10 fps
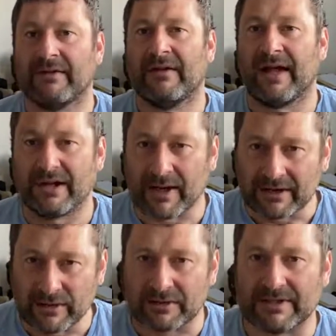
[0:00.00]
Anyway,
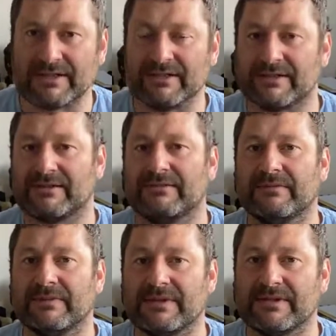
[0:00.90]
look, this
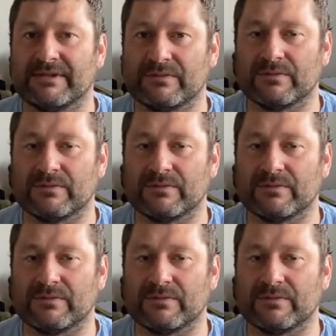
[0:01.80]
is